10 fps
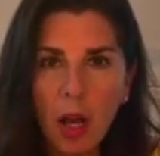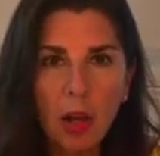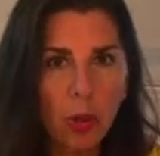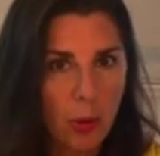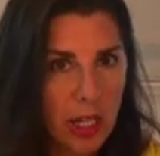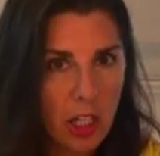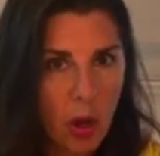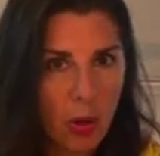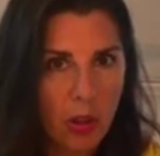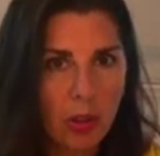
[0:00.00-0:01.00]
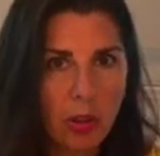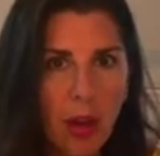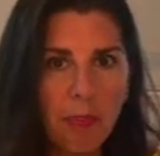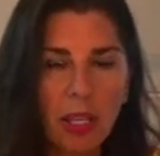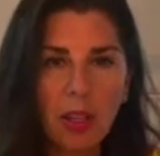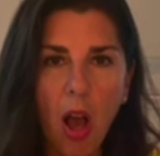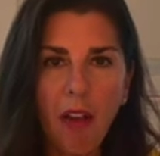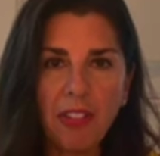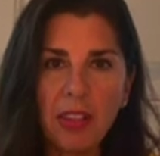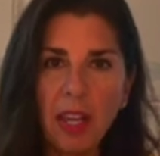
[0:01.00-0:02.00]
Greek yogurt or Labneh,
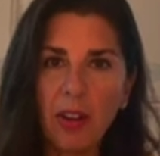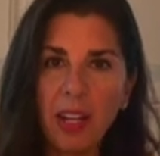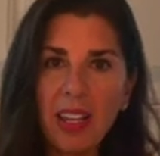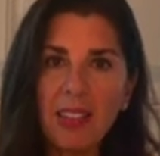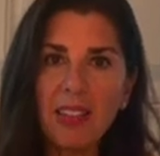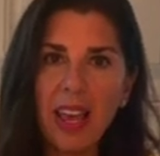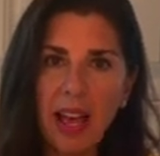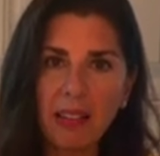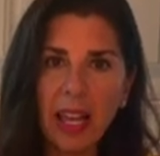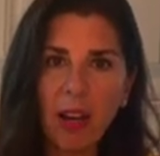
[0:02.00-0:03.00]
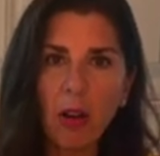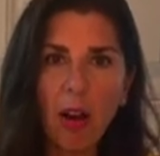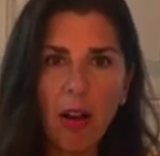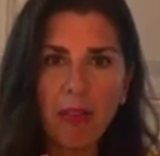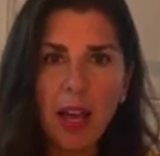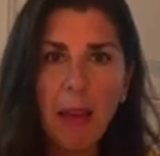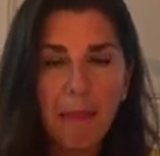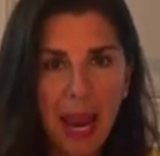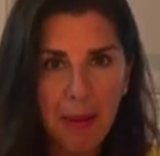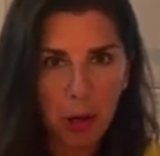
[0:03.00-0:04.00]
often there is that layer of
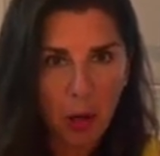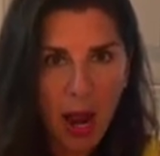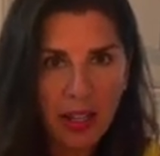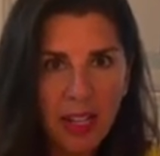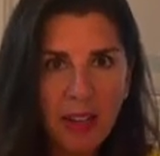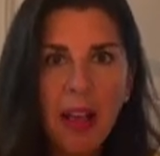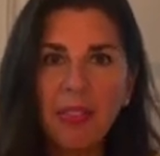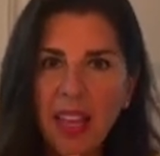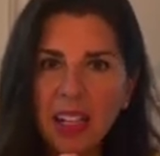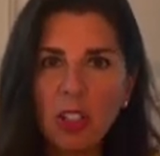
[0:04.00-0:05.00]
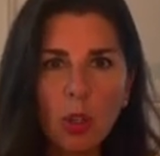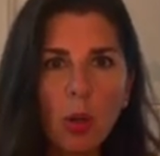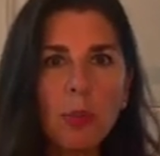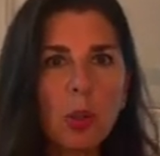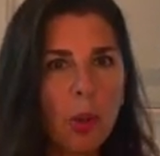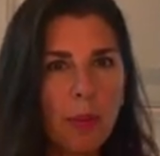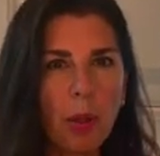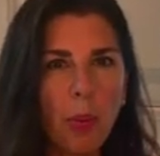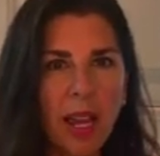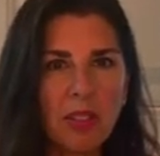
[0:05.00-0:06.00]
paper on it. That's to absorb the
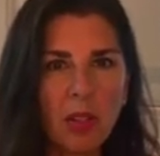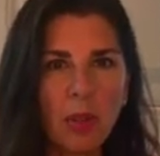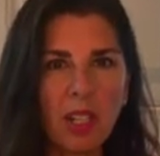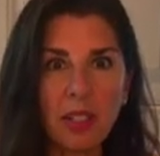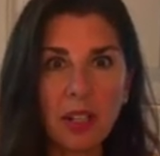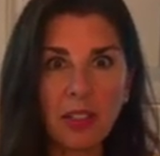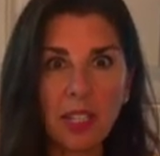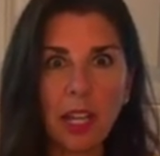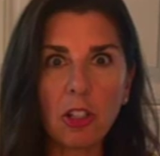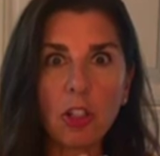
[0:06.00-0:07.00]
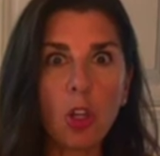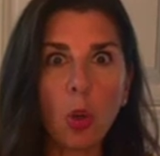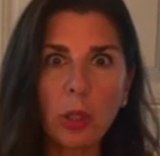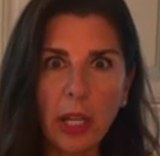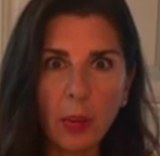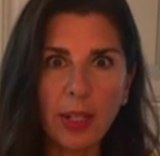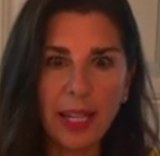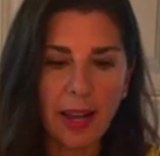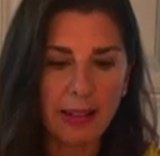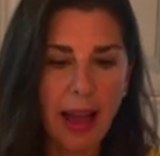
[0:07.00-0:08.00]
whey so that it doesn't get so
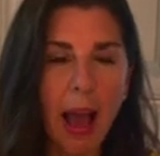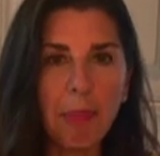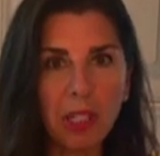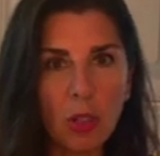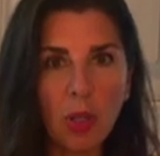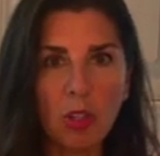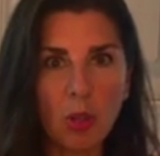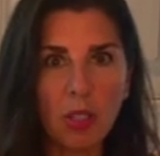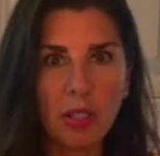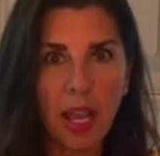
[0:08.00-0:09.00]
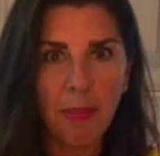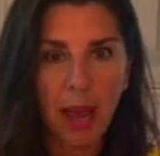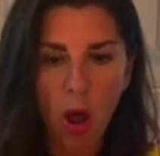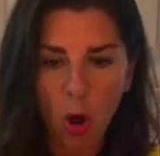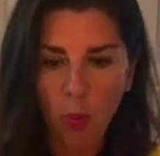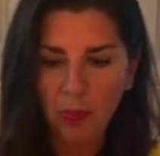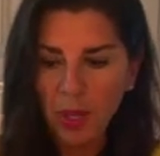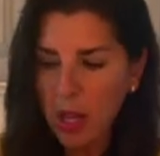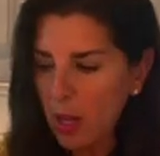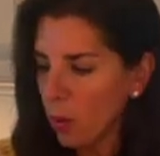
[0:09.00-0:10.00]
liquidy on top. And you can do the same at home
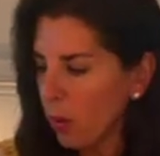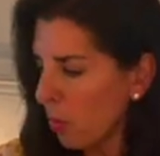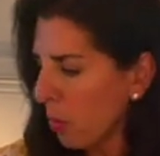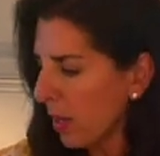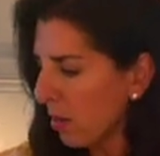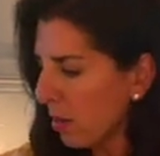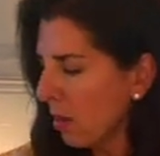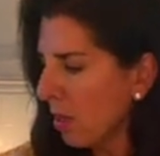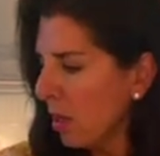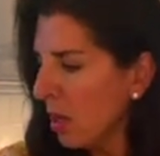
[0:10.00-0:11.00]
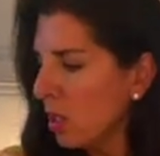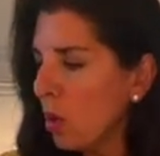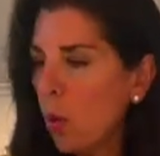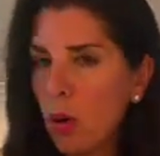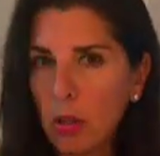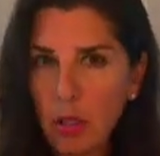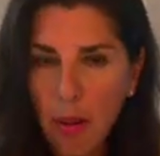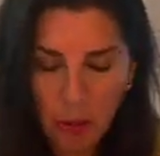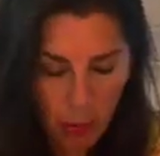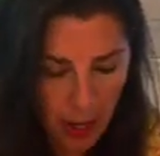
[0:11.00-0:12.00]
with your
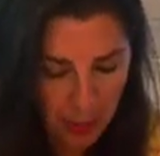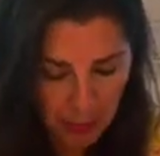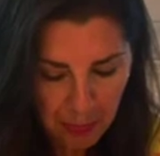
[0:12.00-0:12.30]
Tupperware.